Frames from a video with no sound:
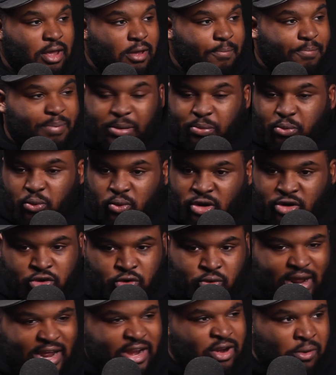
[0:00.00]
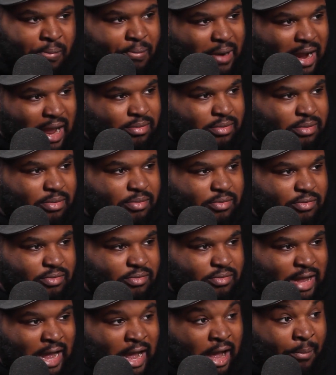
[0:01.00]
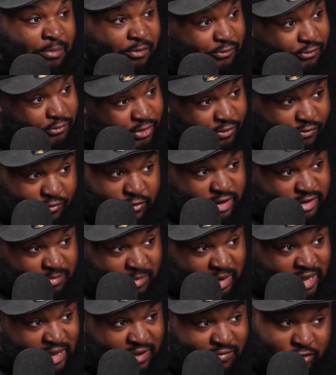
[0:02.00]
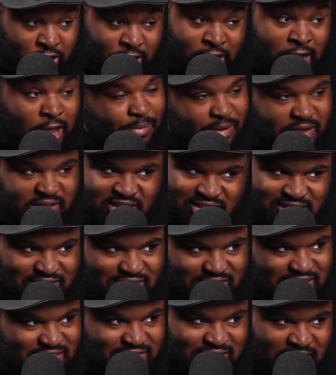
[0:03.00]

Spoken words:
People would do that, no problem. I'll be free for the rest of my life. All I gotta pay is $10,000.